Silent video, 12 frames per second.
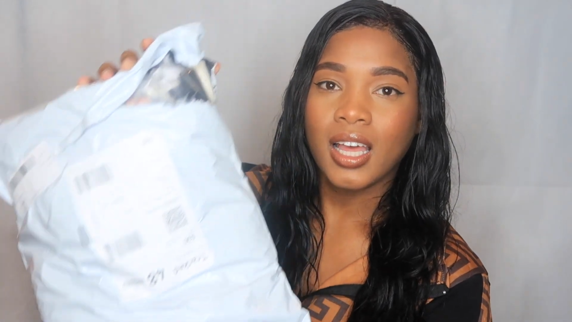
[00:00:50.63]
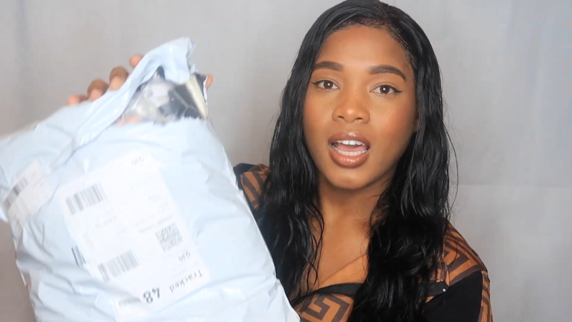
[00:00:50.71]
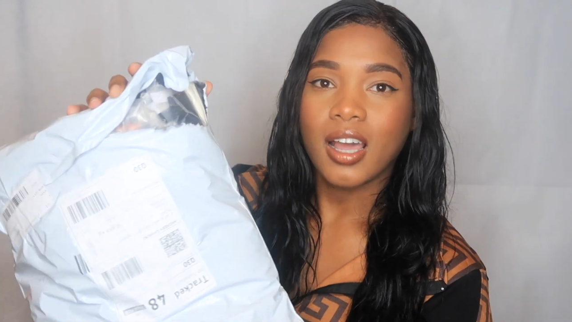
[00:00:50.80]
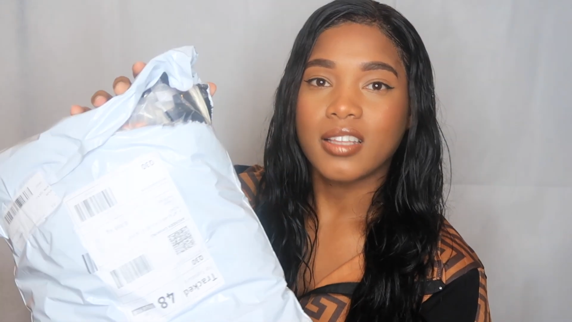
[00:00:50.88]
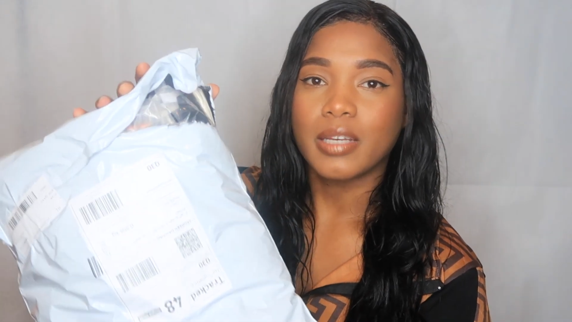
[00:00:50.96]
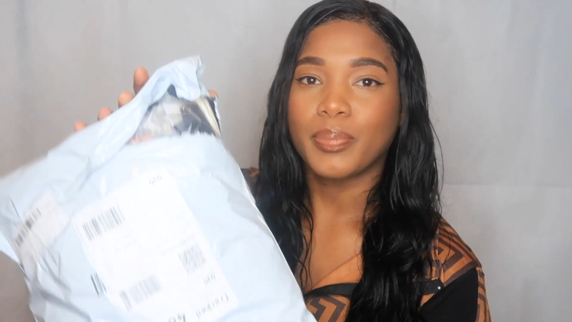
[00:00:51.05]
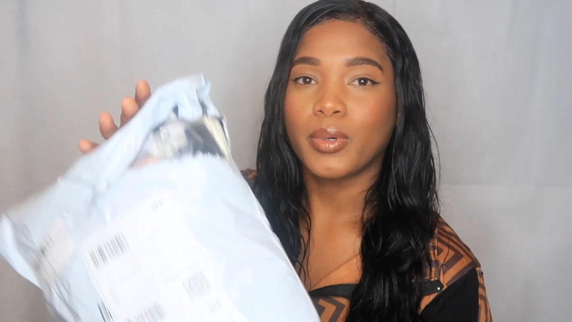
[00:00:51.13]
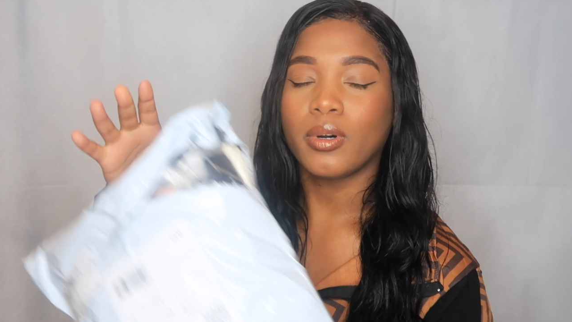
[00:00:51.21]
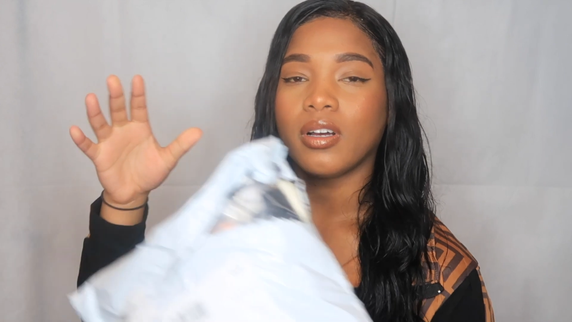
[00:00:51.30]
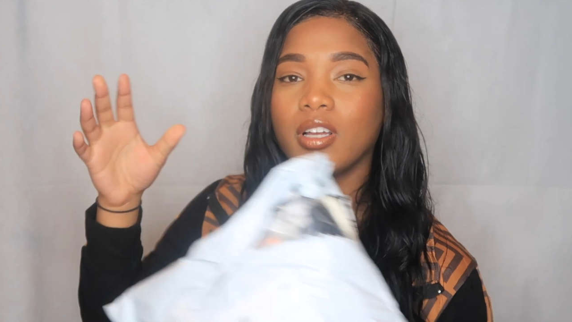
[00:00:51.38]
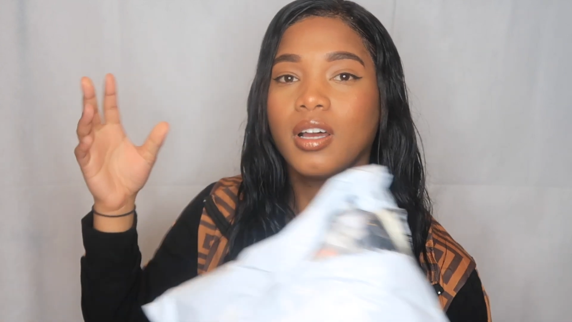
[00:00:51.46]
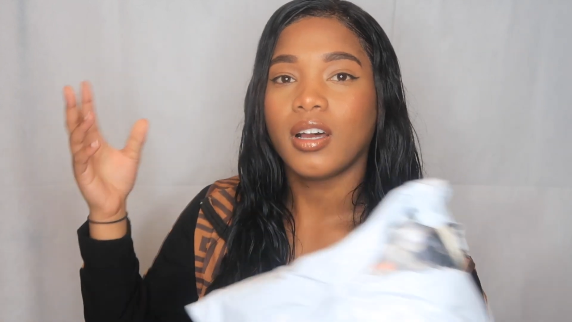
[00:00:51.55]
because I
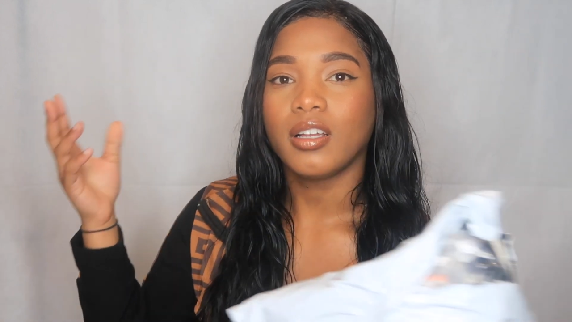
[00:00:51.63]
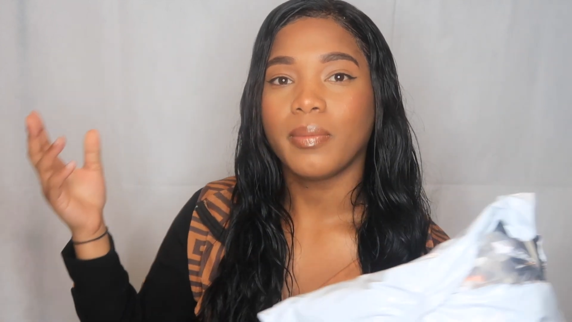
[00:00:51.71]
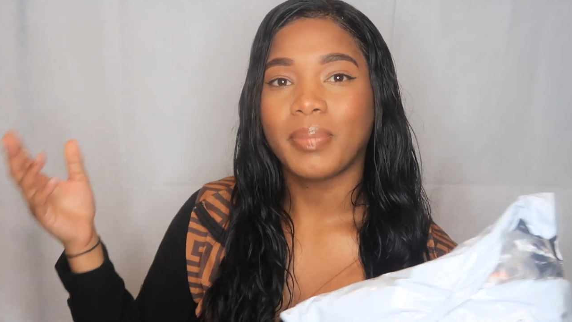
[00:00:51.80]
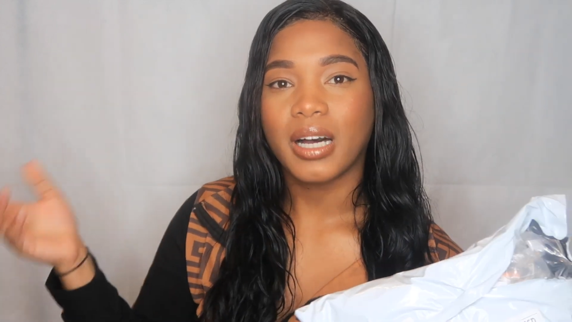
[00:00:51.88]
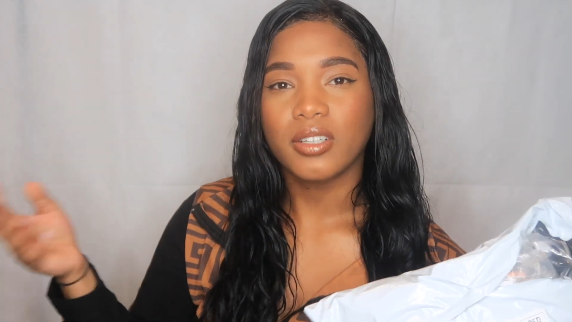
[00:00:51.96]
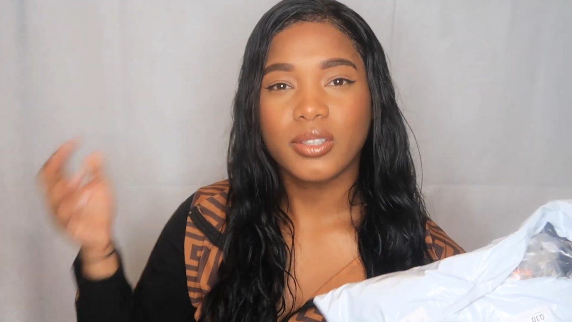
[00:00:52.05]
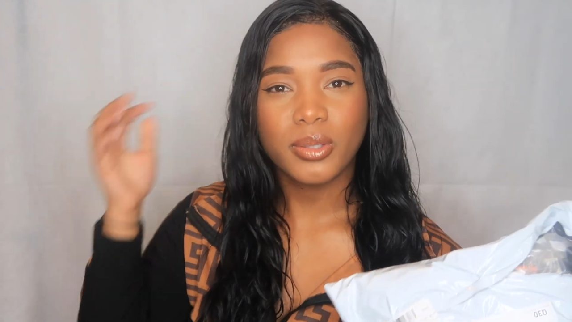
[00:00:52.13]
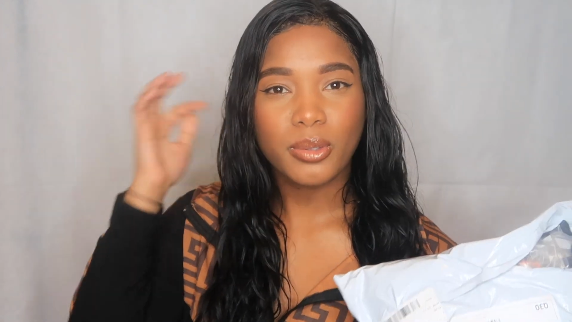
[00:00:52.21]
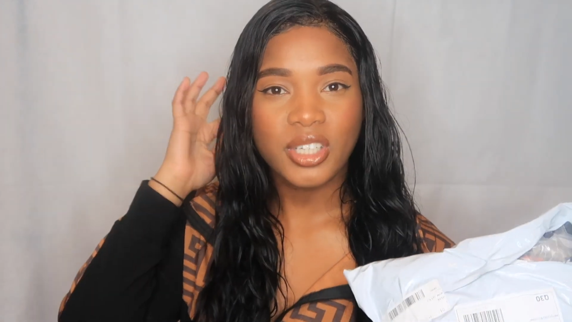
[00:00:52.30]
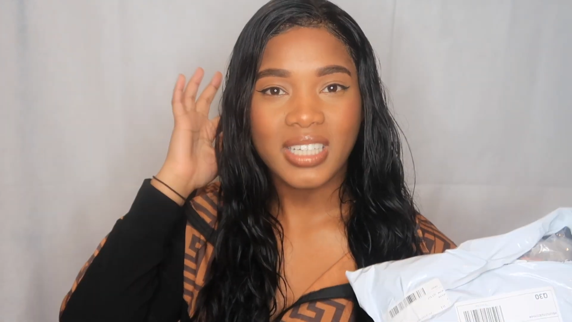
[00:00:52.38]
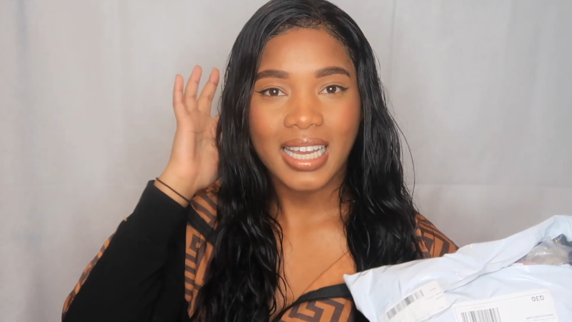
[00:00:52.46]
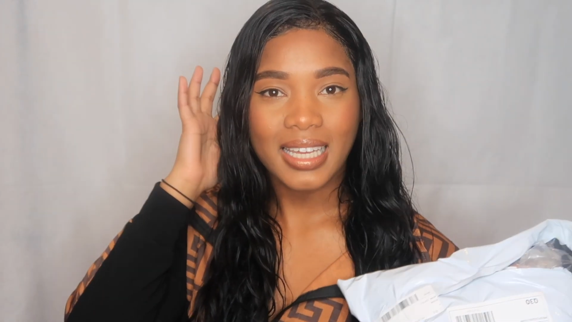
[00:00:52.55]
bought about
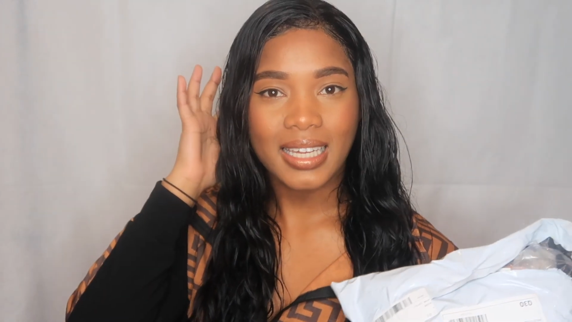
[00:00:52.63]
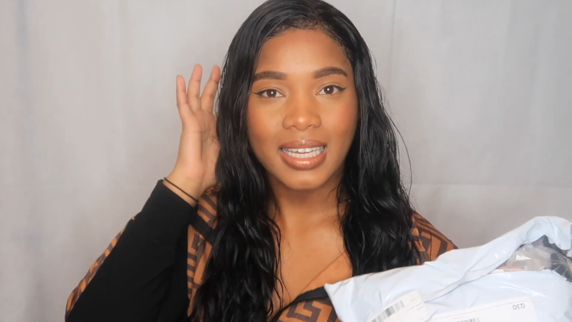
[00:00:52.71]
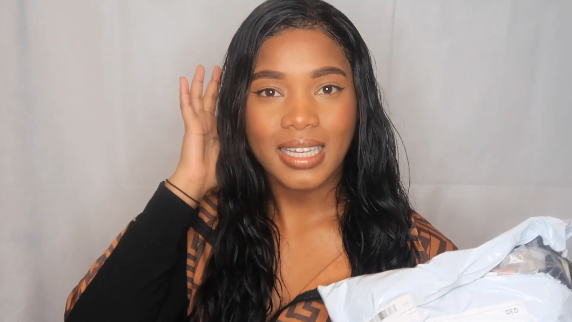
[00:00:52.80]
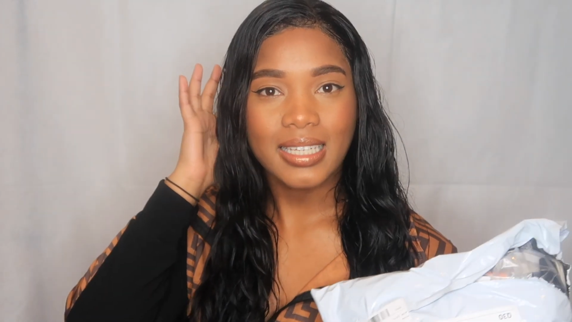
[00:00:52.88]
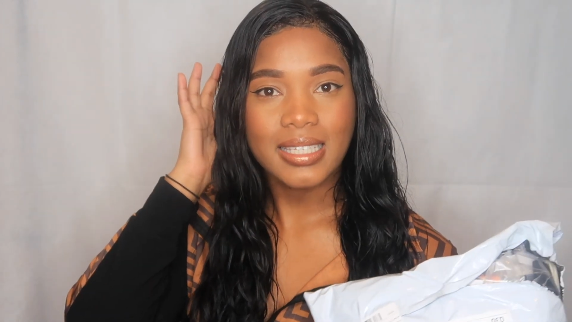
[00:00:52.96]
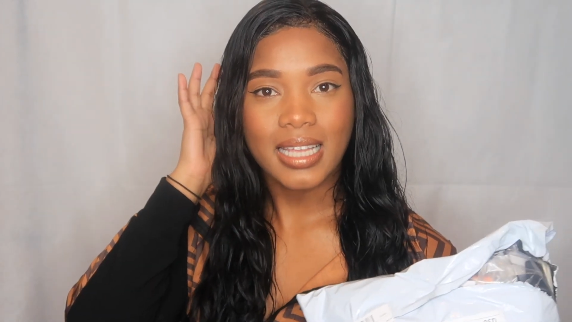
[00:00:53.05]
2 jackets.